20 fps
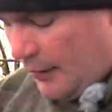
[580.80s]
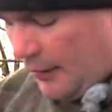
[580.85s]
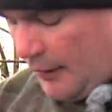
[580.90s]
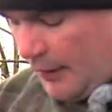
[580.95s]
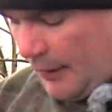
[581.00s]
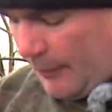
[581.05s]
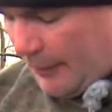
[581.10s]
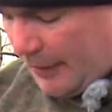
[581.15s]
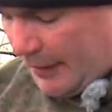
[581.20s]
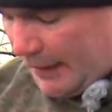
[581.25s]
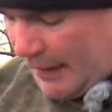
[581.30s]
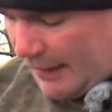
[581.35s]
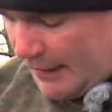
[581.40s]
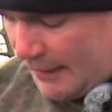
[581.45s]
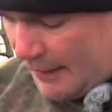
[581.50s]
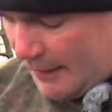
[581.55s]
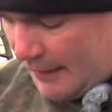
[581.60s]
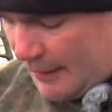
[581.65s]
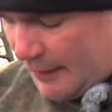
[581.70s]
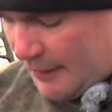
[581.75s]
All right. What you need
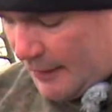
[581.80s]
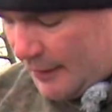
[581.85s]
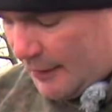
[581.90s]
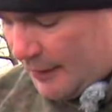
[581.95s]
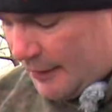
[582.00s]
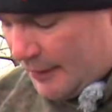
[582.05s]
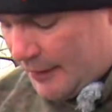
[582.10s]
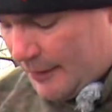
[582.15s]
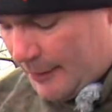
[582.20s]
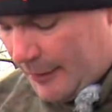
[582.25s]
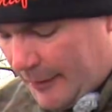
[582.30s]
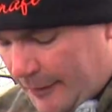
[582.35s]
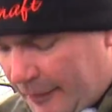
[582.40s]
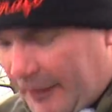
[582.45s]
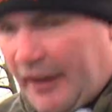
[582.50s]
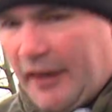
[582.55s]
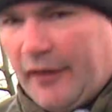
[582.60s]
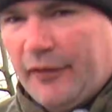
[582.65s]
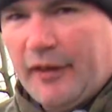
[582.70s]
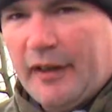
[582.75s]
to do to be
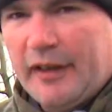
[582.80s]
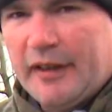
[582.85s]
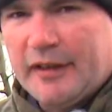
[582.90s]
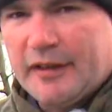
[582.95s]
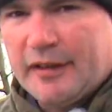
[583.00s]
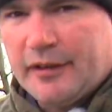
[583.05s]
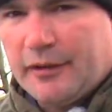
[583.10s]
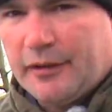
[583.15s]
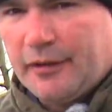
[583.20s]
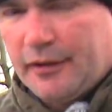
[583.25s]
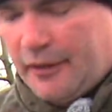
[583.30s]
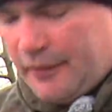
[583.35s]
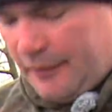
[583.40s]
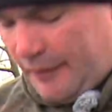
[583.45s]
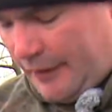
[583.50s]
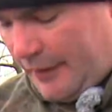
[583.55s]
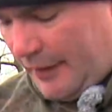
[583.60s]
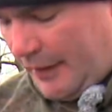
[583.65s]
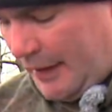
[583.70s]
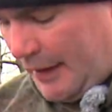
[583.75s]
very, very sure of,
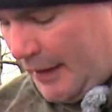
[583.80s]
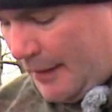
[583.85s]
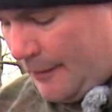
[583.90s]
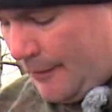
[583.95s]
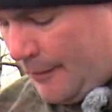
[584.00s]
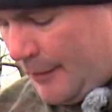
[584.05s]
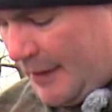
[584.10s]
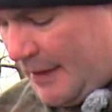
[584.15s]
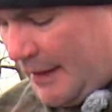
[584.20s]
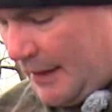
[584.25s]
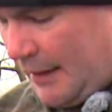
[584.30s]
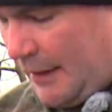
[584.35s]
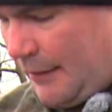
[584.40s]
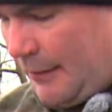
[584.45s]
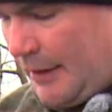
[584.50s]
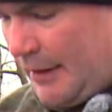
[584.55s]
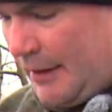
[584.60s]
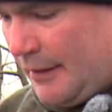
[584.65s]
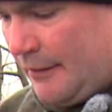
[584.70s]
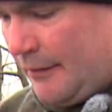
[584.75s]
particularly
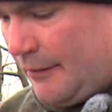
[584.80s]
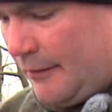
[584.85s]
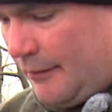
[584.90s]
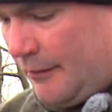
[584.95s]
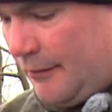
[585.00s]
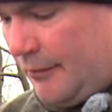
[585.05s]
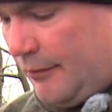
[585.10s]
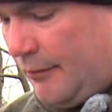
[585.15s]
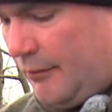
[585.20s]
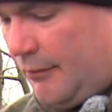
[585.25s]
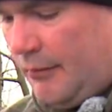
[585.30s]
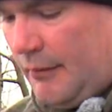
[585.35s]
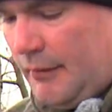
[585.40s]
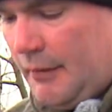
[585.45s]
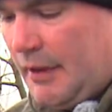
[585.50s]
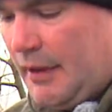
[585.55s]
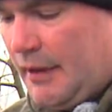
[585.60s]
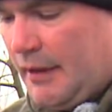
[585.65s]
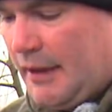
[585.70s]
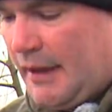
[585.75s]
when
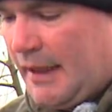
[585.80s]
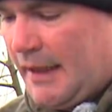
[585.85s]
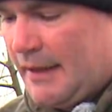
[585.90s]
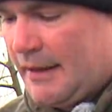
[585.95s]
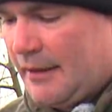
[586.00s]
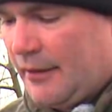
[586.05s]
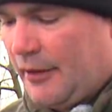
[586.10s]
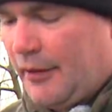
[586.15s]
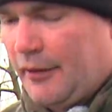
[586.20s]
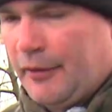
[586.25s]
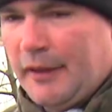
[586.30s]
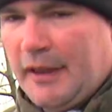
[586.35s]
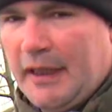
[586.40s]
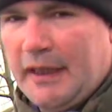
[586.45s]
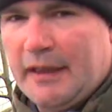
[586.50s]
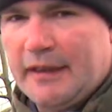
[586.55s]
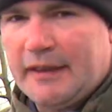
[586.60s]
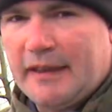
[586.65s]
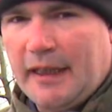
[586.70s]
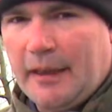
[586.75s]
your lead's on or near
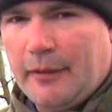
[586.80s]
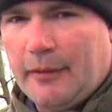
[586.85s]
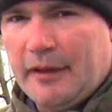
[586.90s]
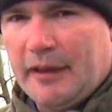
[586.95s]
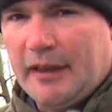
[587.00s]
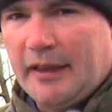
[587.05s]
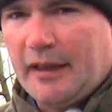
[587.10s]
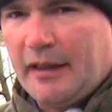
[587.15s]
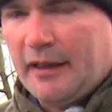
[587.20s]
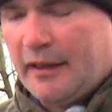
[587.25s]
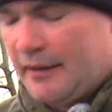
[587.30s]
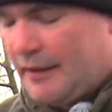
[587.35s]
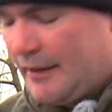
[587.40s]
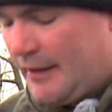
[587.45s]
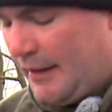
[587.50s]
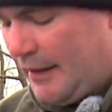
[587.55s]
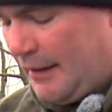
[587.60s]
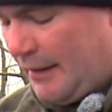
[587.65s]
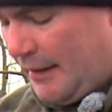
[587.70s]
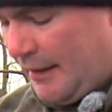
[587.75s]
the deck when you're
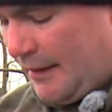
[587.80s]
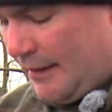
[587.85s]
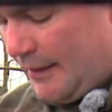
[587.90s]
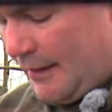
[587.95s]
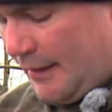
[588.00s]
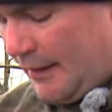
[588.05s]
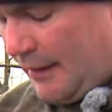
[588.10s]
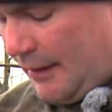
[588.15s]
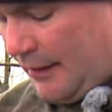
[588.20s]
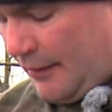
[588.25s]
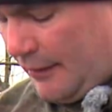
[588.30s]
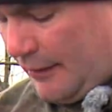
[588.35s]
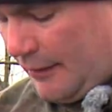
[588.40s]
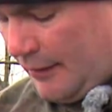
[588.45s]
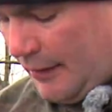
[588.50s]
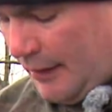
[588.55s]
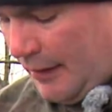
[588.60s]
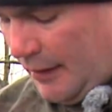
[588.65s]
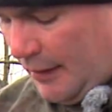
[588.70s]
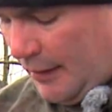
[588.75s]
casting, is that your
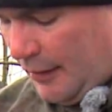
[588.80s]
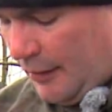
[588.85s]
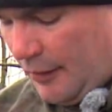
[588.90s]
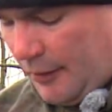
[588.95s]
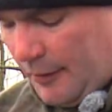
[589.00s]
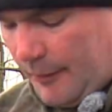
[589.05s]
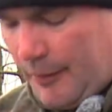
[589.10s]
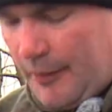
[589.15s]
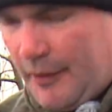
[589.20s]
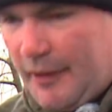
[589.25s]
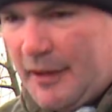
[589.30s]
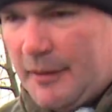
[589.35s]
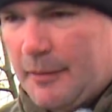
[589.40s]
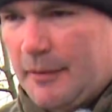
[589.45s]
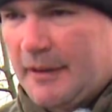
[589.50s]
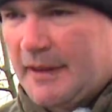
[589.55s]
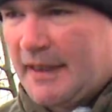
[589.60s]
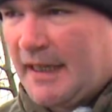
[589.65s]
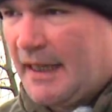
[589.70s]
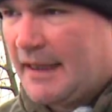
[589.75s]
hook point's
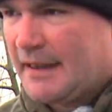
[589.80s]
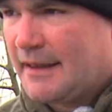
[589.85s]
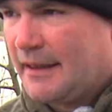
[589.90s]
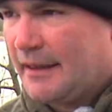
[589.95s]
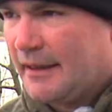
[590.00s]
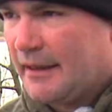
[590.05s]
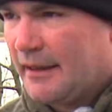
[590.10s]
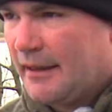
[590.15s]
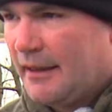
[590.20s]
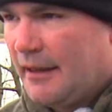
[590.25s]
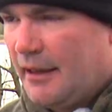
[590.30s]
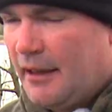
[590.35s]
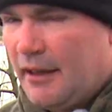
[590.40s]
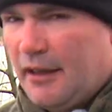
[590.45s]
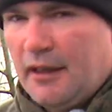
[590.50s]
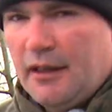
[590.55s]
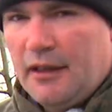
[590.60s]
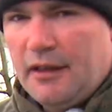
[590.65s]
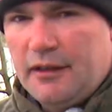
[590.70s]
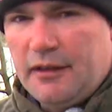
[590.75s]
protected.
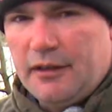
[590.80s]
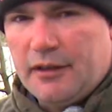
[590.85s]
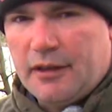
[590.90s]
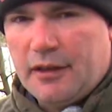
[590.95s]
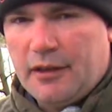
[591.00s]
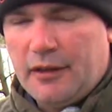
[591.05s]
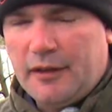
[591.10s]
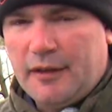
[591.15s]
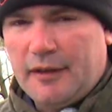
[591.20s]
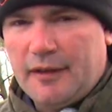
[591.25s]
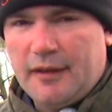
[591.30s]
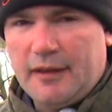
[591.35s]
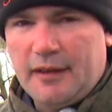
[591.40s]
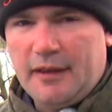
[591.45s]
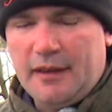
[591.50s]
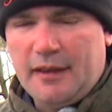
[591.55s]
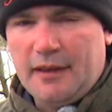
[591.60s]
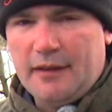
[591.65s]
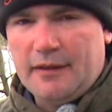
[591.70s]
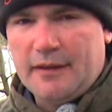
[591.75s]
You could
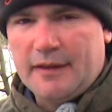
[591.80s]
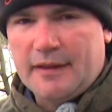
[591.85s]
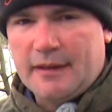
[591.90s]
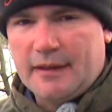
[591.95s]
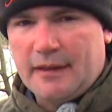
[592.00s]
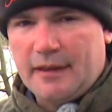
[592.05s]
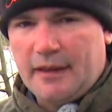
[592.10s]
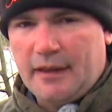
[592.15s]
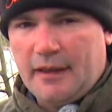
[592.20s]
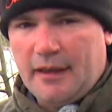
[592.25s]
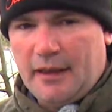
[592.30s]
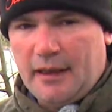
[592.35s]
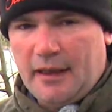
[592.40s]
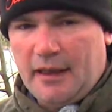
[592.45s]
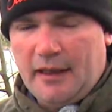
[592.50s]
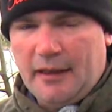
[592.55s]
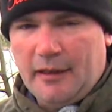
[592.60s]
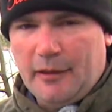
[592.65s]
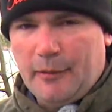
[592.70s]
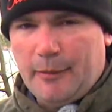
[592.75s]
use
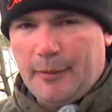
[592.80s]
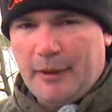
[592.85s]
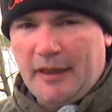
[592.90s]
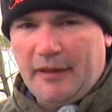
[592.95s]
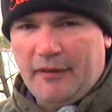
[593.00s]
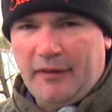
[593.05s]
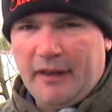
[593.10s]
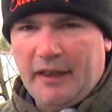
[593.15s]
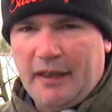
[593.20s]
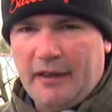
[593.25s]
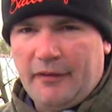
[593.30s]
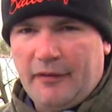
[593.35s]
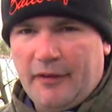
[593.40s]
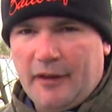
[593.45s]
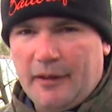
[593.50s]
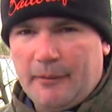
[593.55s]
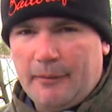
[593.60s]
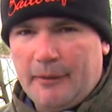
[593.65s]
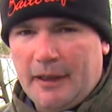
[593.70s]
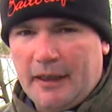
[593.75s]
a little PVA
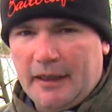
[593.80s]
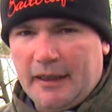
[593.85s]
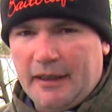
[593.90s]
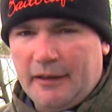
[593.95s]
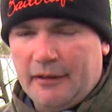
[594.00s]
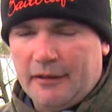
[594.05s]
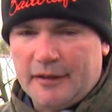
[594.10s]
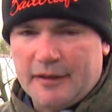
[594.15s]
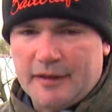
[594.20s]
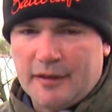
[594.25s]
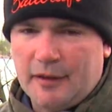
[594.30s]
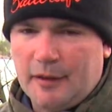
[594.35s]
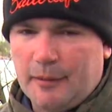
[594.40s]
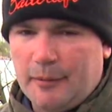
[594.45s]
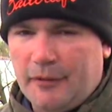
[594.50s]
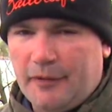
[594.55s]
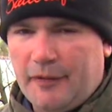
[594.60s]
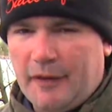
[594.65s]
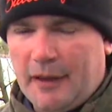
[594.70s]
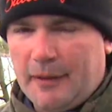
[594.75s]
foam nugget or a
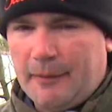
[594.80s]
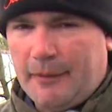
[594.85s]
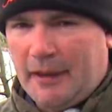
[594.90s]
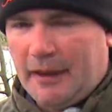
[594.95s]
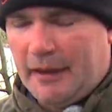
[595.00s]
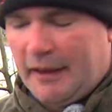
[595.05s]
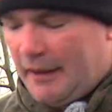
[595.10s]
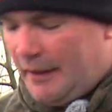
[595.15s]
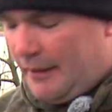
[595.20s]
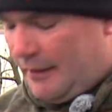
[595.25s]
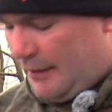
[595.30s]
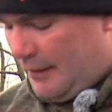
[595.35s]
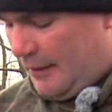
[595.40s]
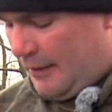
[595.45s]
soluble foam nugget,